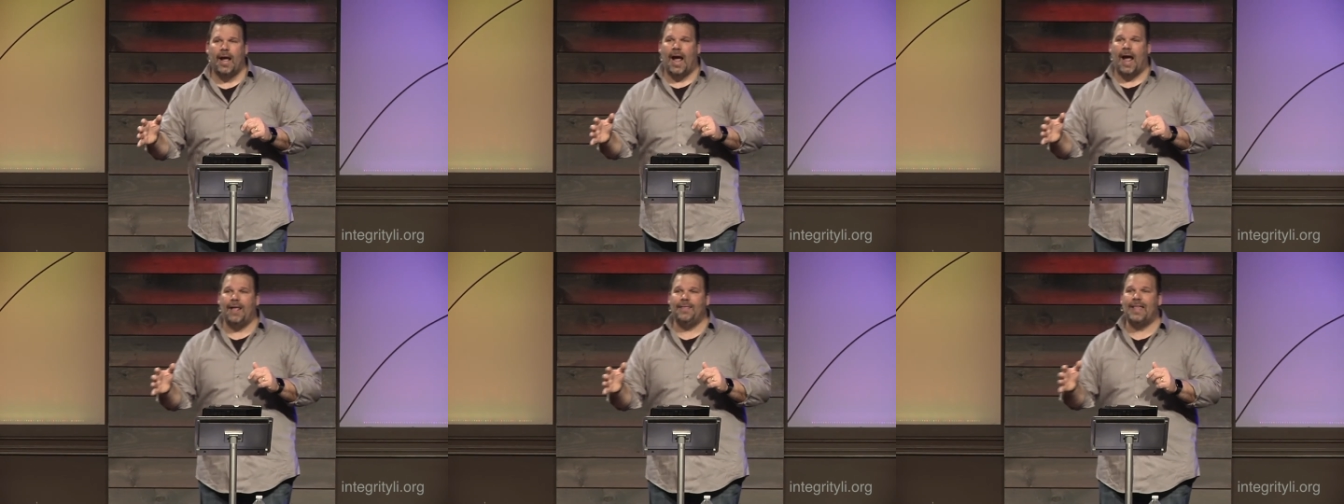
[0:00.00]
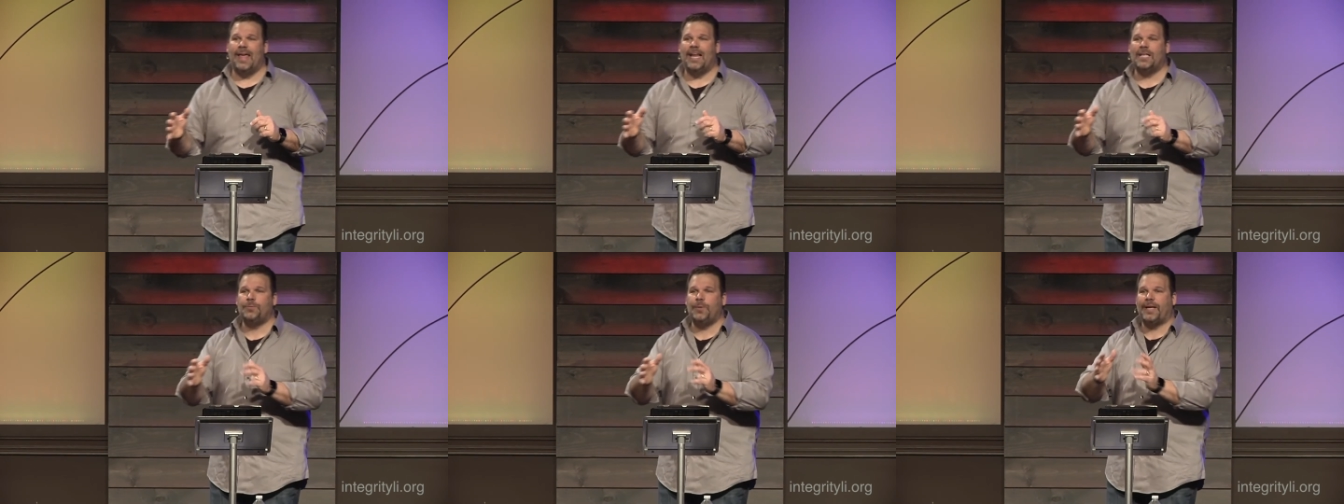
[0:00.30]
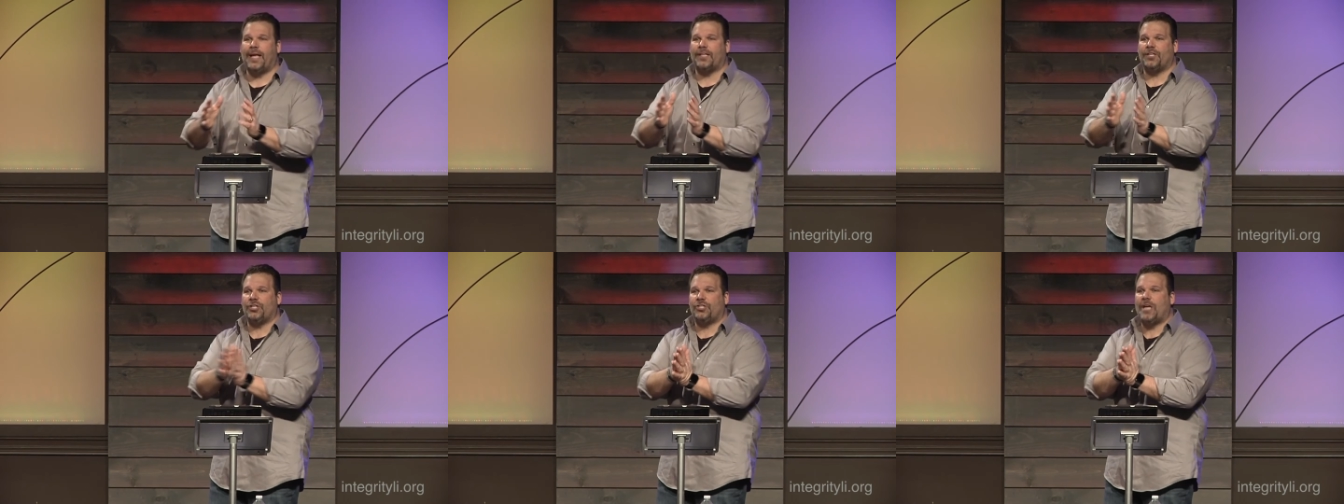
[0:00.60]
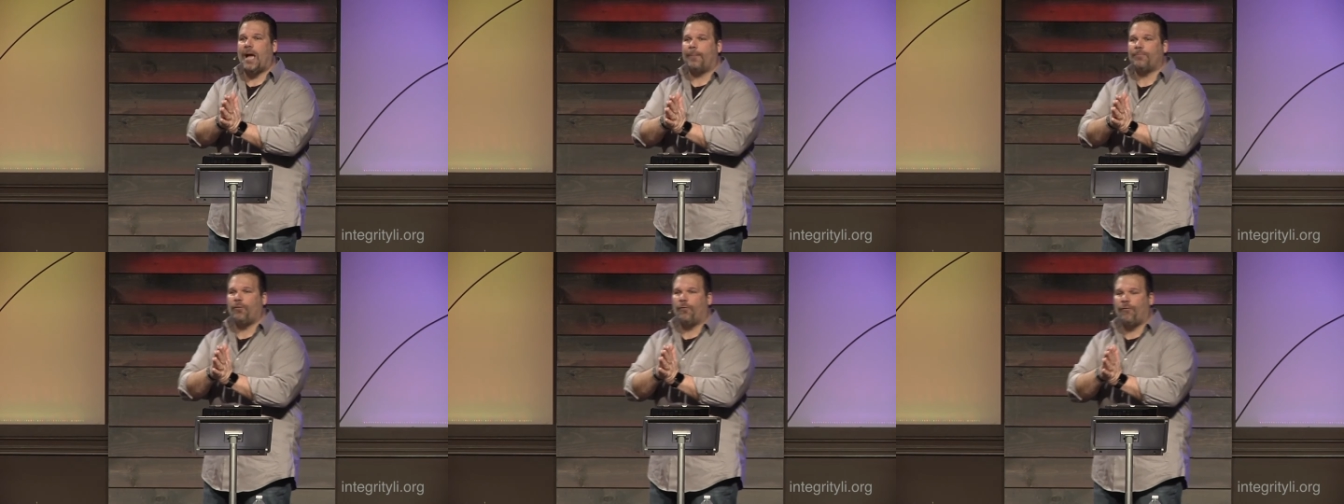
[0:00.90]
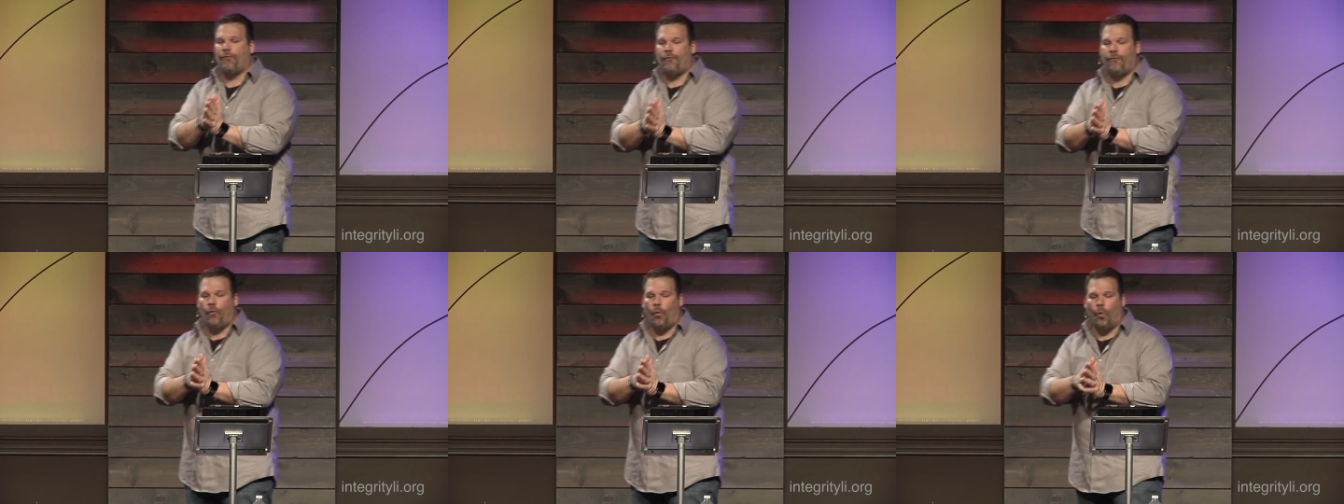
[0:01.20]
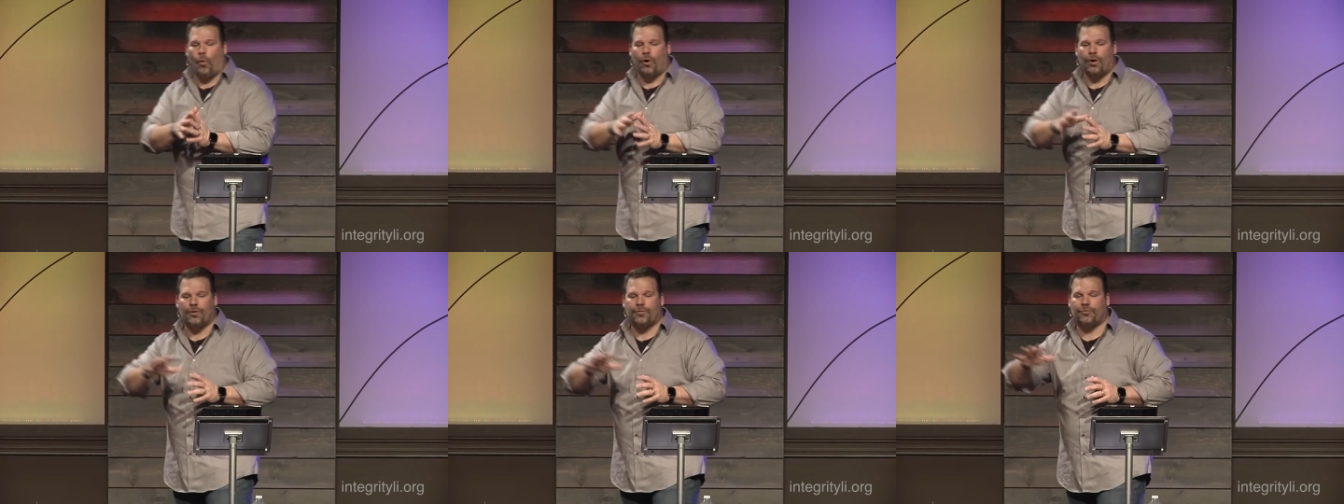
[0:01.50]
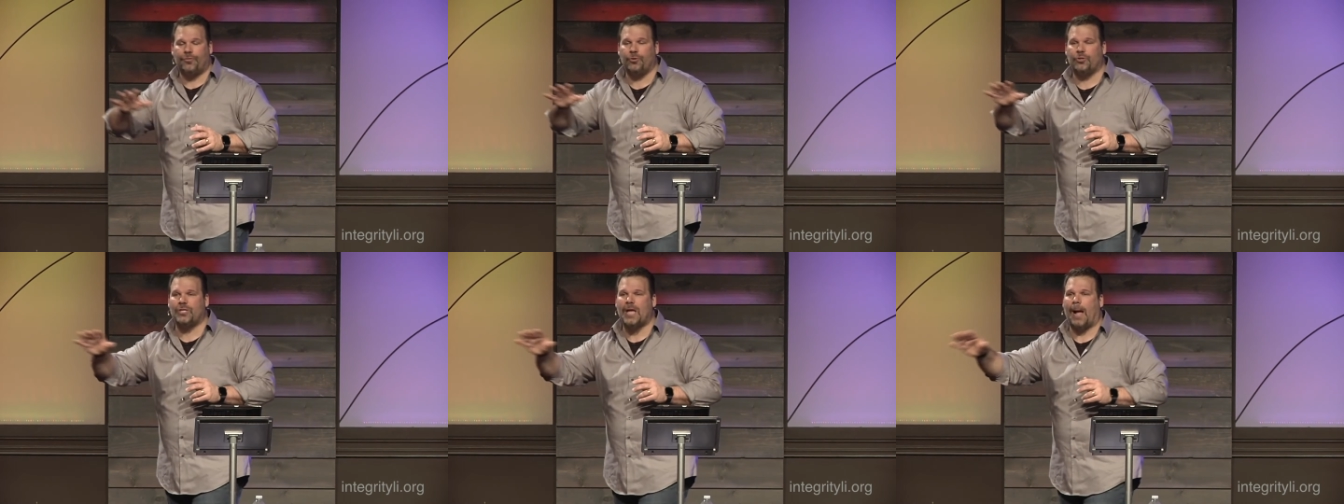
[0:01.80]
And then as we get to chapter four
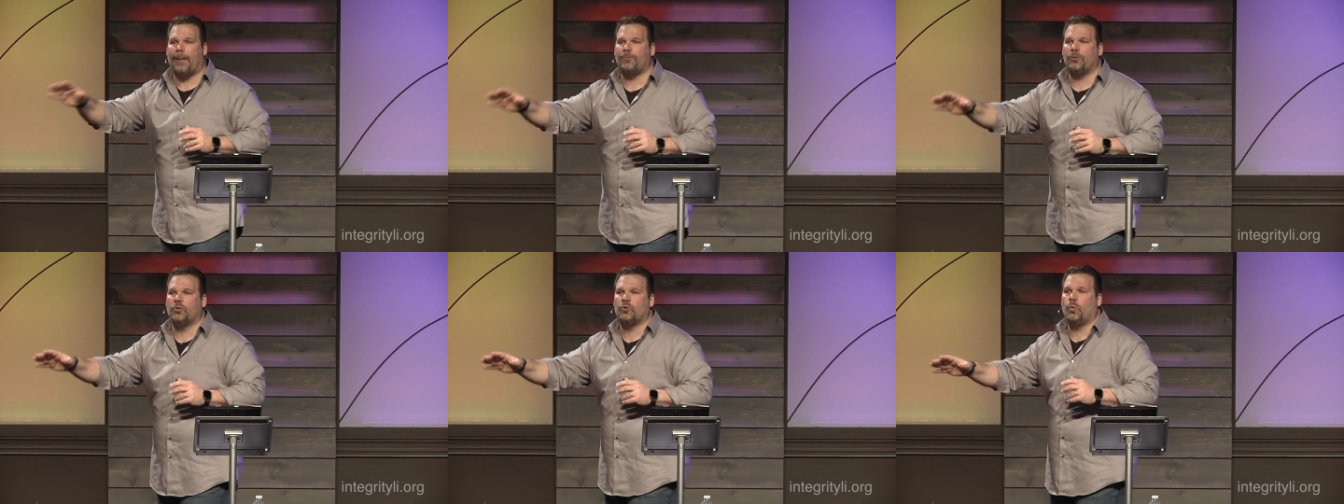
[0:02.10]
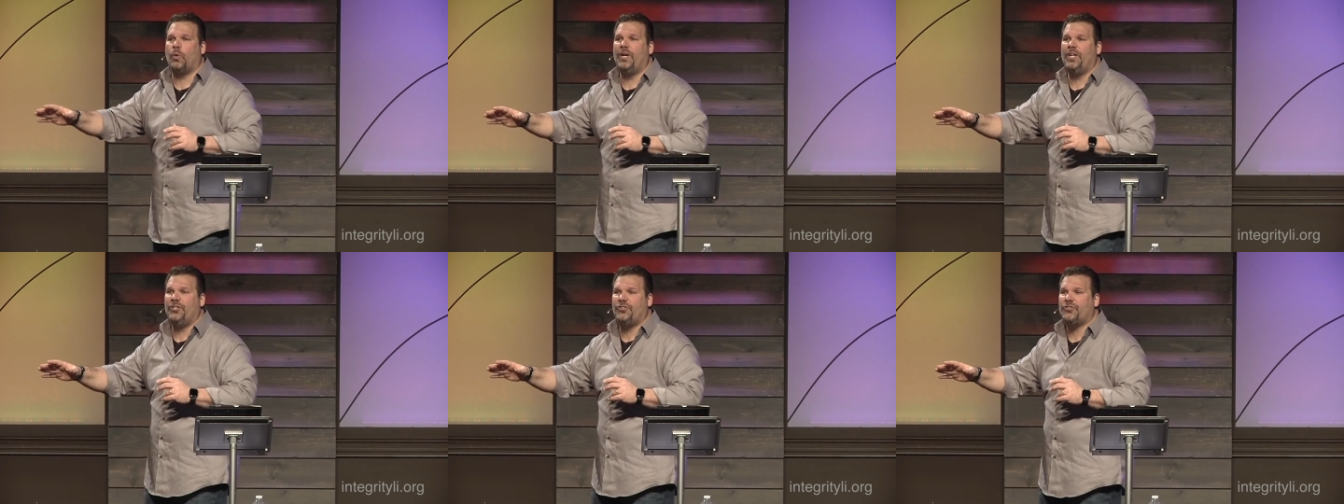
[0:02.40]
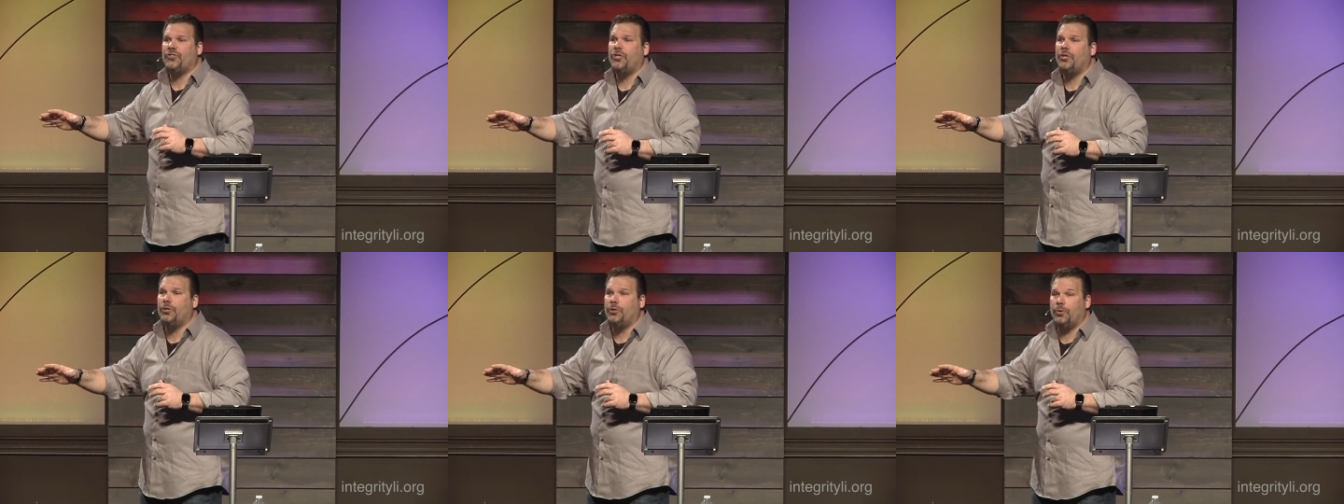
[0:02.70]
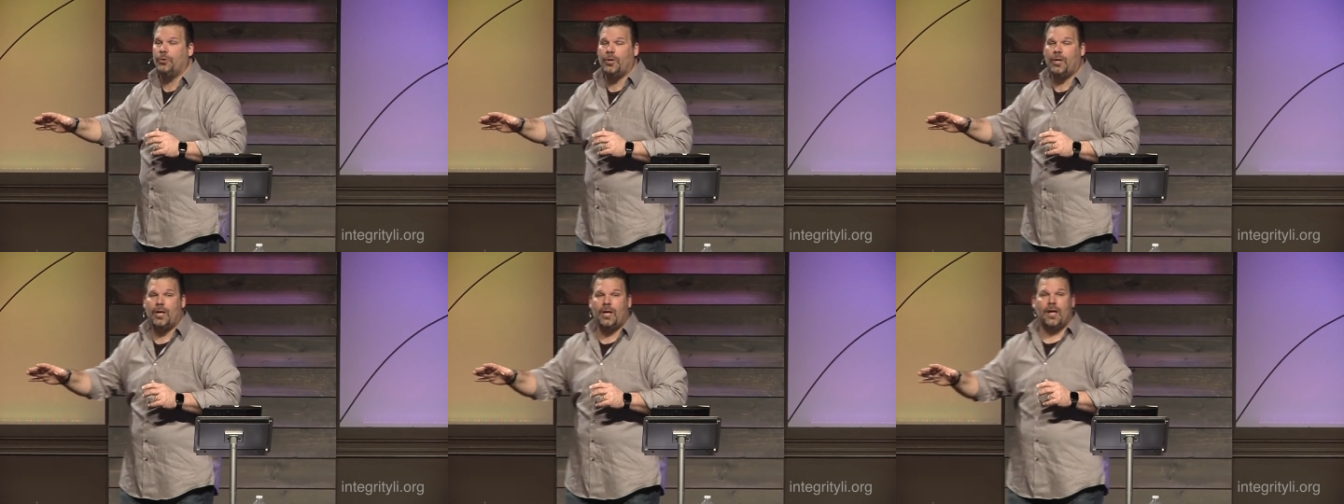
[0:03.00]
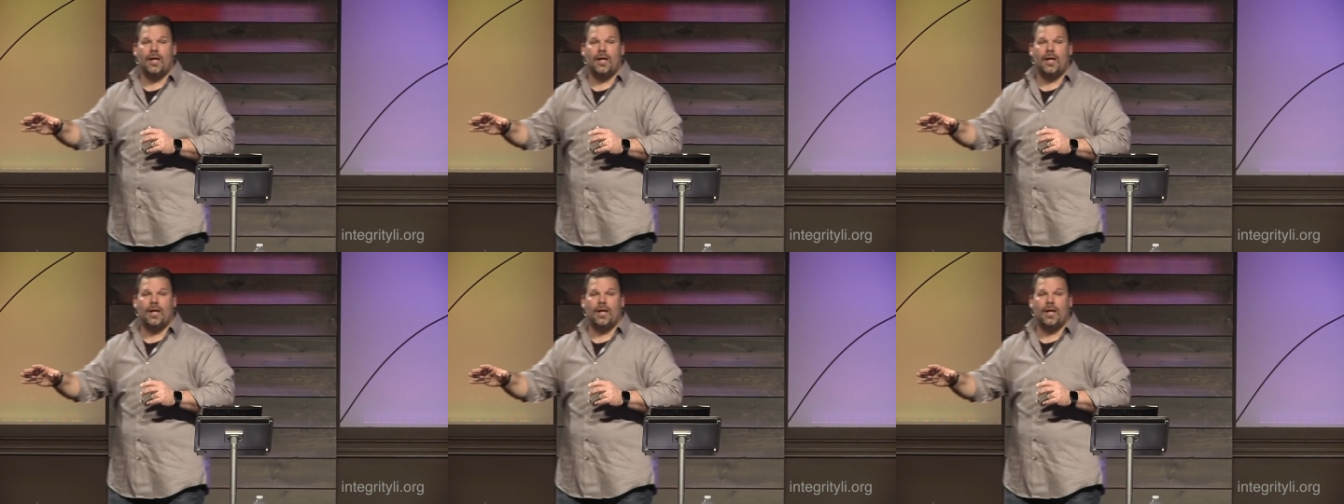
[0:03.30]
through chapter 22,